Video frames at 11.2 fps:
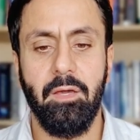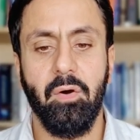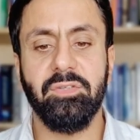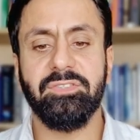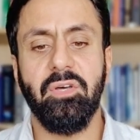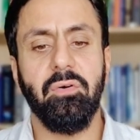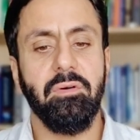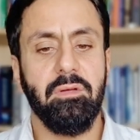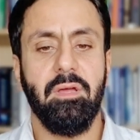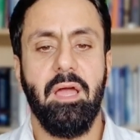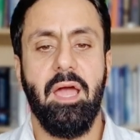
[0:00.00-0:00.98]

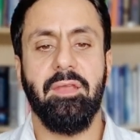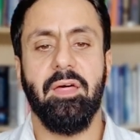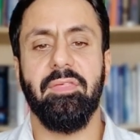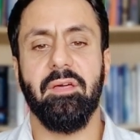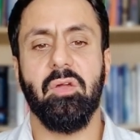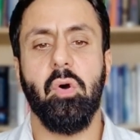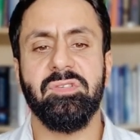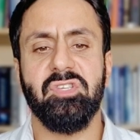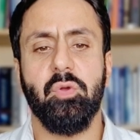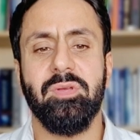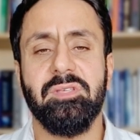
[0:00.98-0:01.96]
Also, another
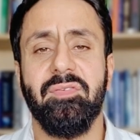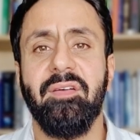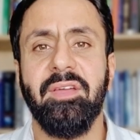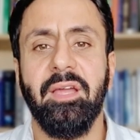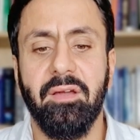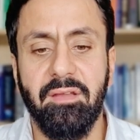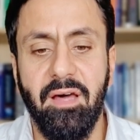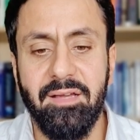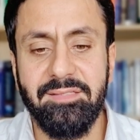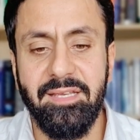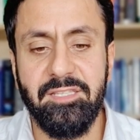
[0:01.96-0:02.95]
consequence of having
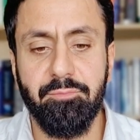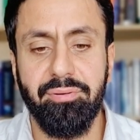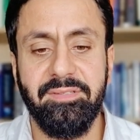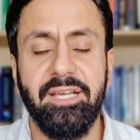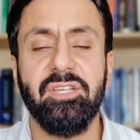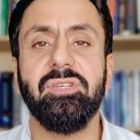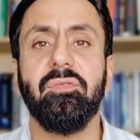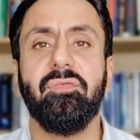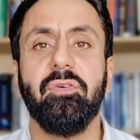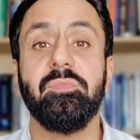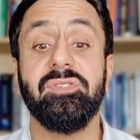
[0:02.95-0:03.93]
ikhlas is protection
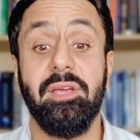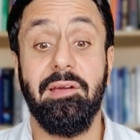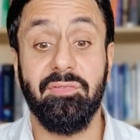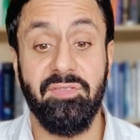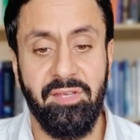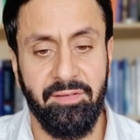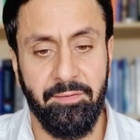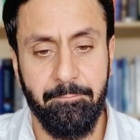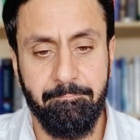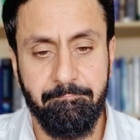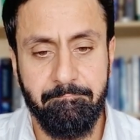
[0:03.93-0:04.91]
from shayateen.
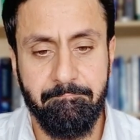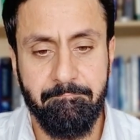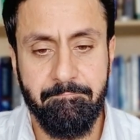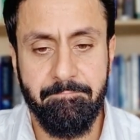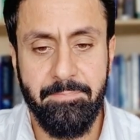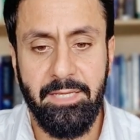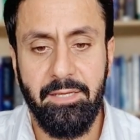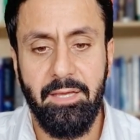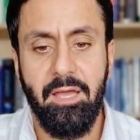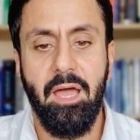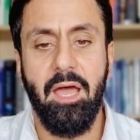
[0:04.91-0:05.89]

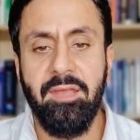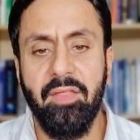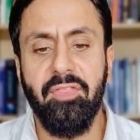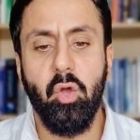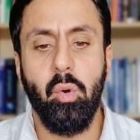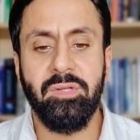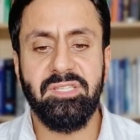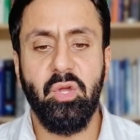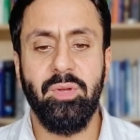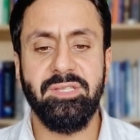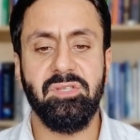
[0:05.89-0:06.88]
Another
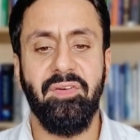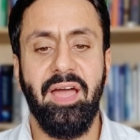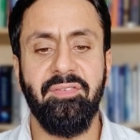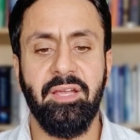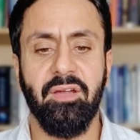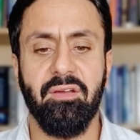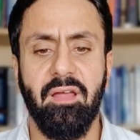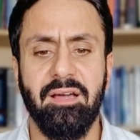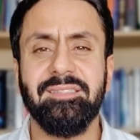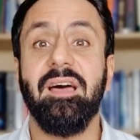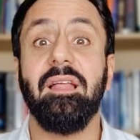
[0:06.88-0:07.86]
consequence of having
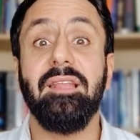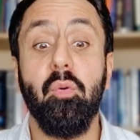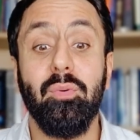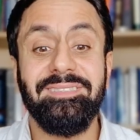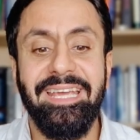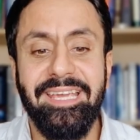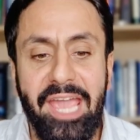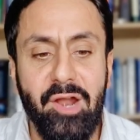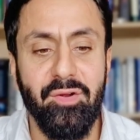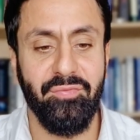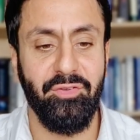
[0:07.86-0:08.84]
ikhlas is Allah will take
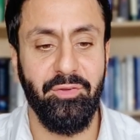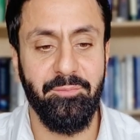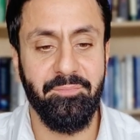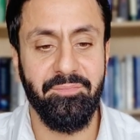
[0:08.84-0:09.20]
care of you.